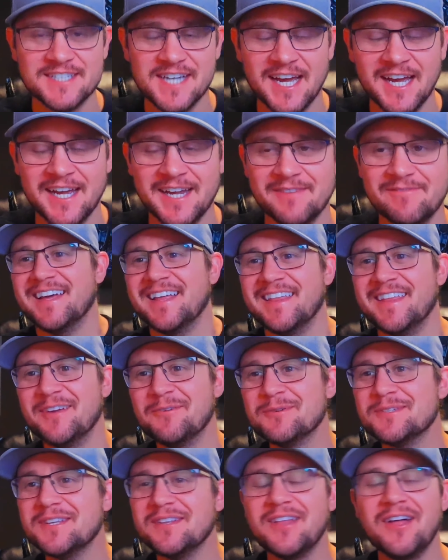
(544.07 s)
time. It
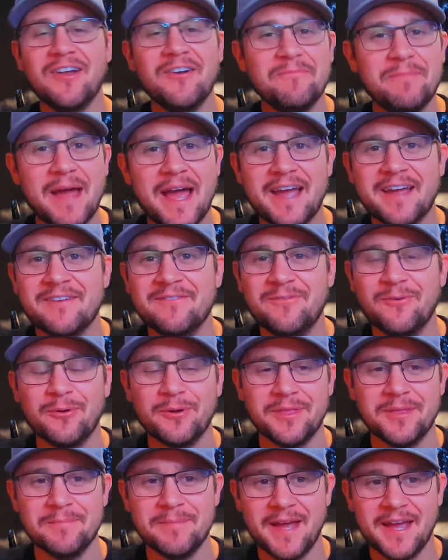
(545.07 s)
was a lot of back and
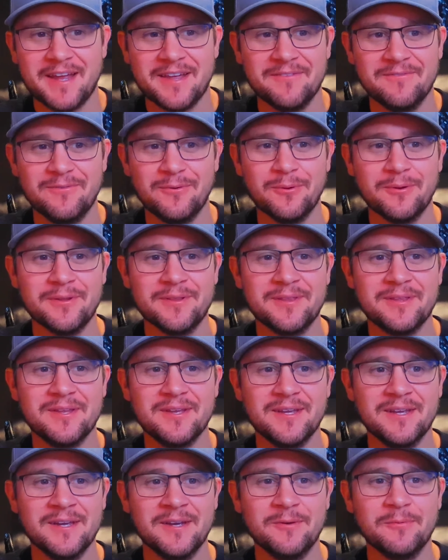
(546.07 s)
forth,
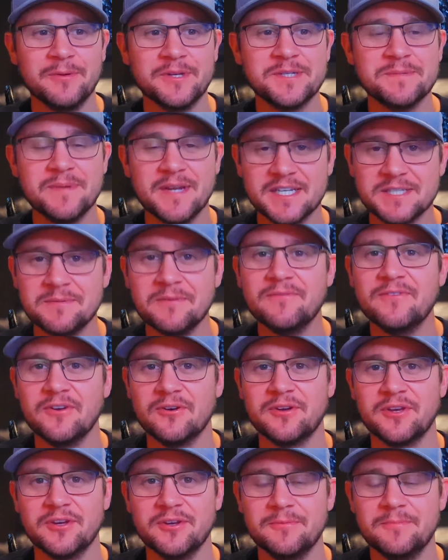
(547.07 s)
which makes me
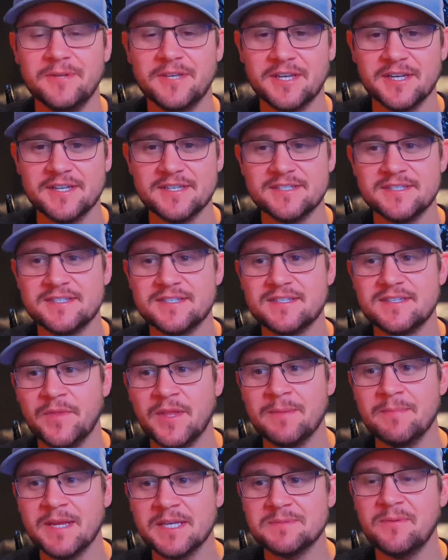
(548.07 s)
feel good because
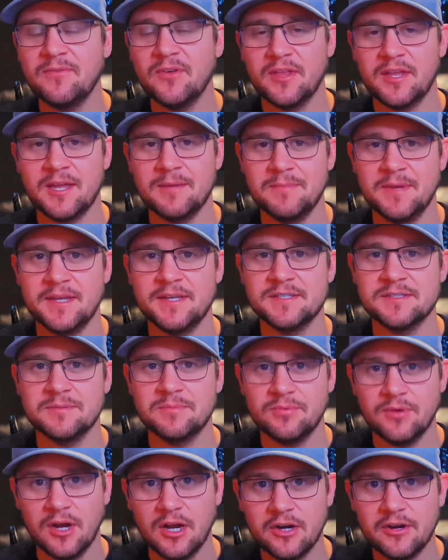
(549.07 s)
it makes me feel like I'm making
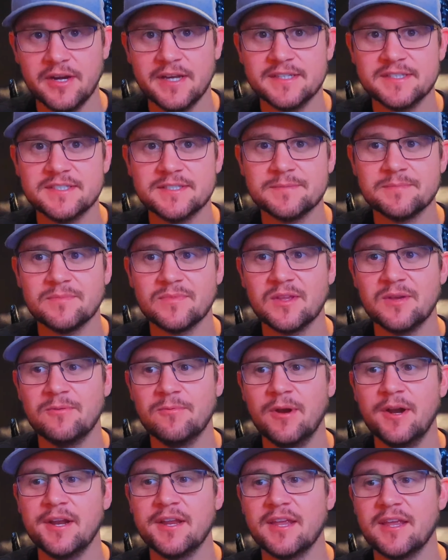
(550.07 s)
some progress.
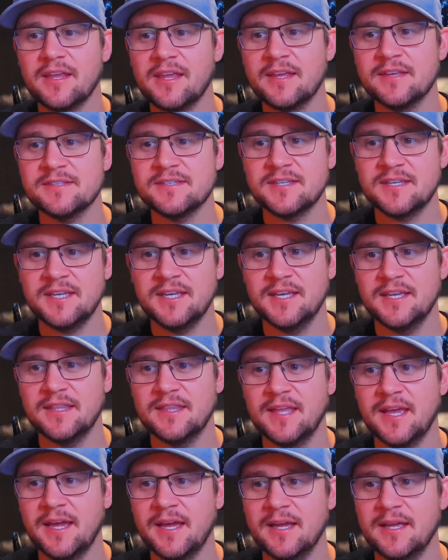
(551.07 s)
Running against a
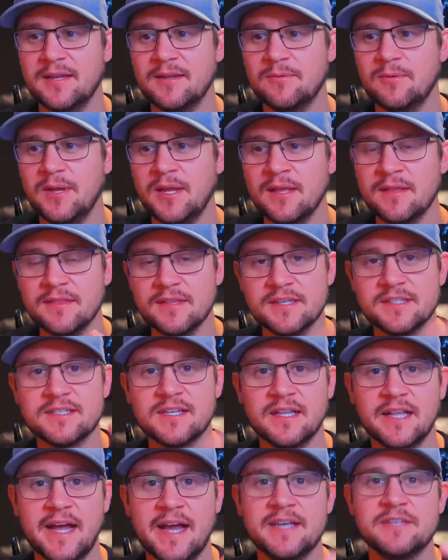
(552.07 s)
kid that in this
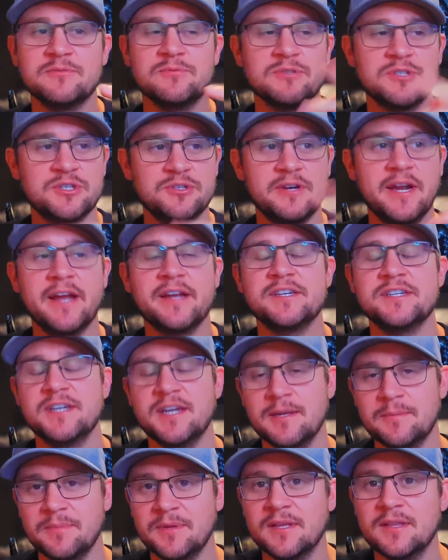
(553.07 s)
class was track
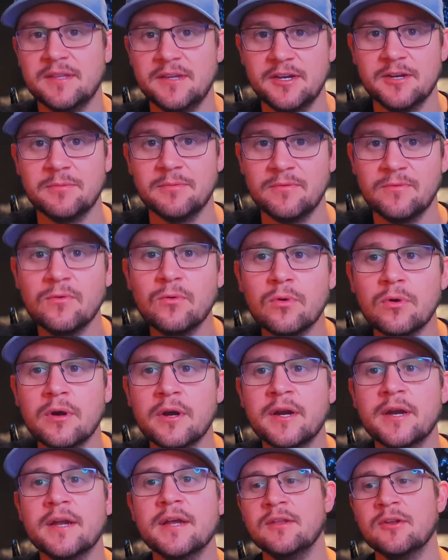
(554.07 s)
champion the year
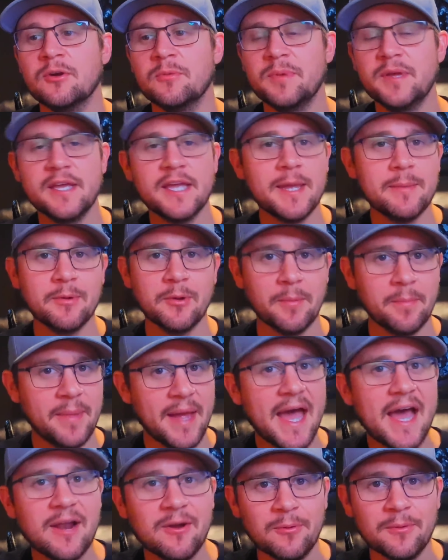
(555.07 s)
before, you know, being able to
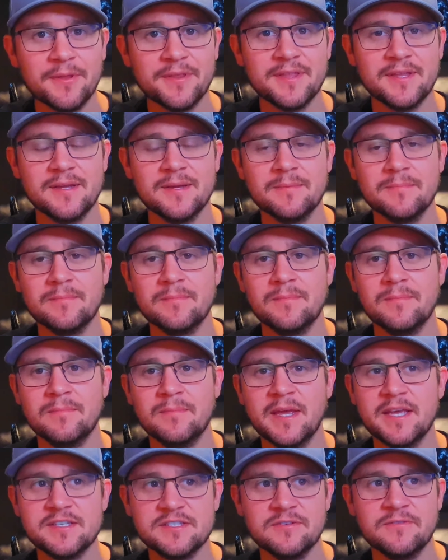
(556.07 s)
battle with him
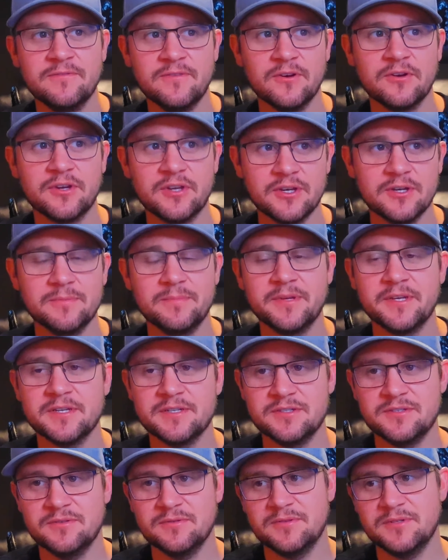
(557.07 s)
makes you feel good
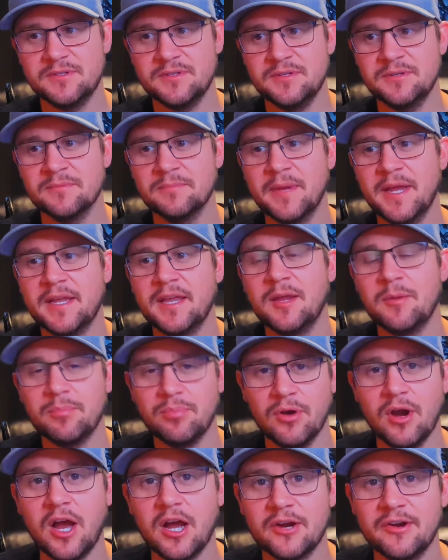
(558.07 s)
because you're making
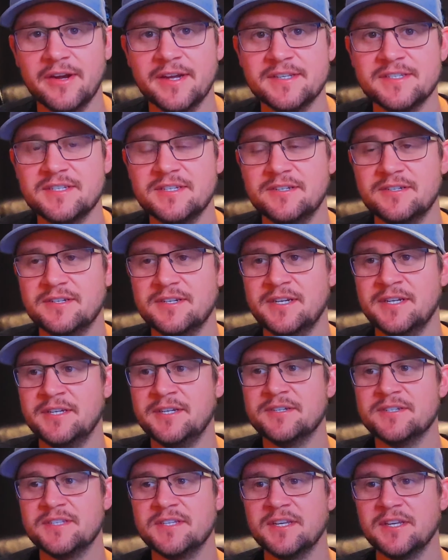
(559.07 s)
progress and
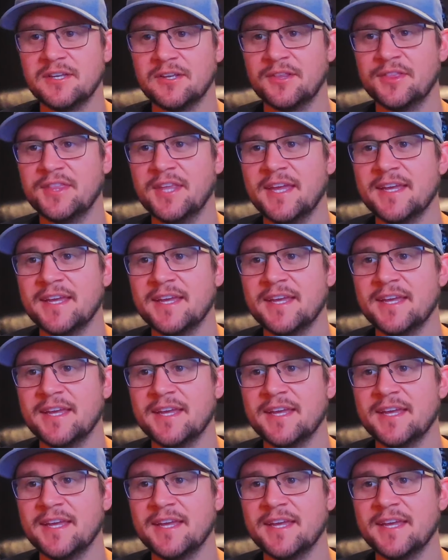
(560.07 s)
you're seeing good